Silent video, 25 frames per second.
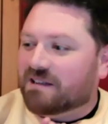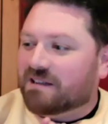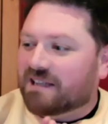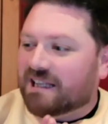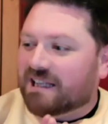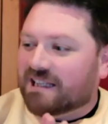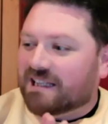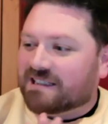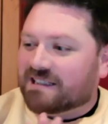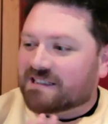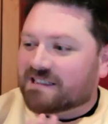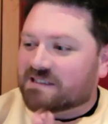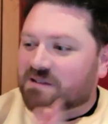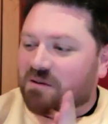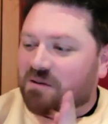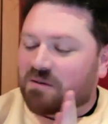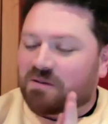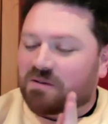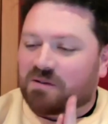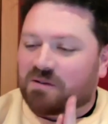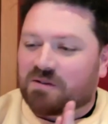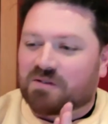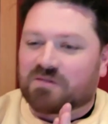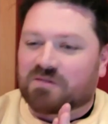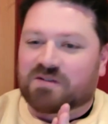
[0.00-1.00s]
in this whole
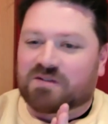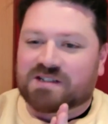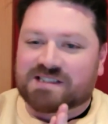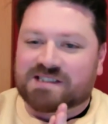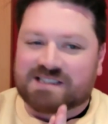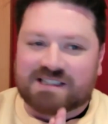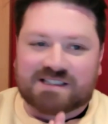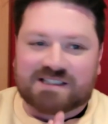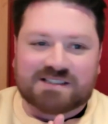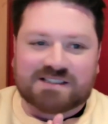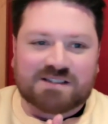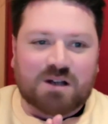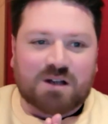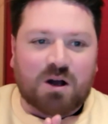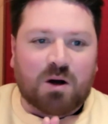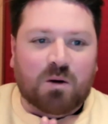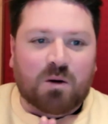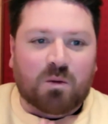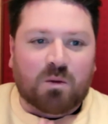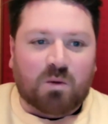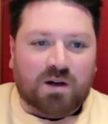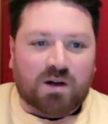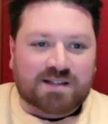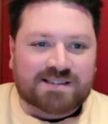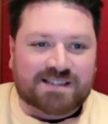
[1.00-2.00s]
universe is,
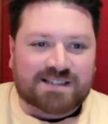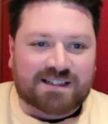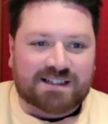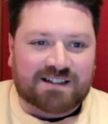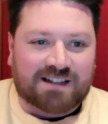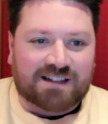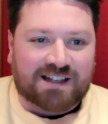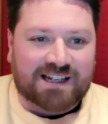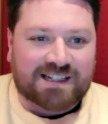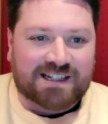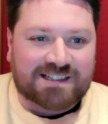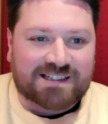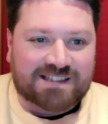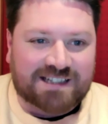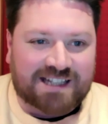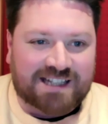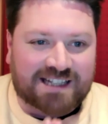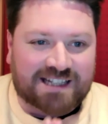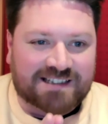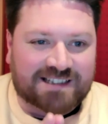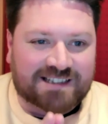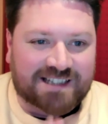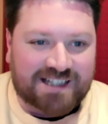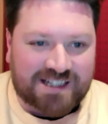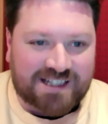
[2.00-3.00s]
what's it like to
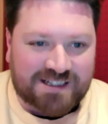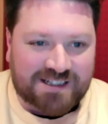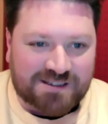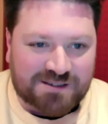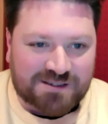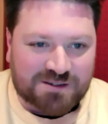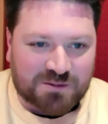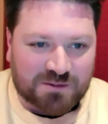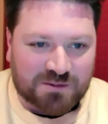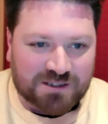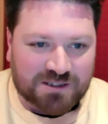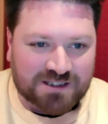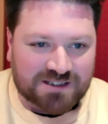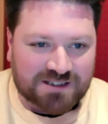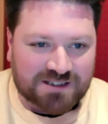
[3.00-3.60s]
get the keys to it?